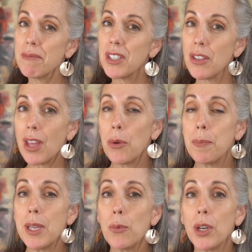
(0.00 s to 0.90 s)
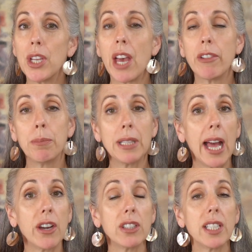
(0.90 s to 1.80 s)
So that would be where you have a
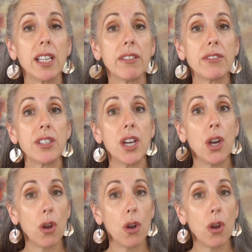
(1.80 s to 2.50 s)
bladder lift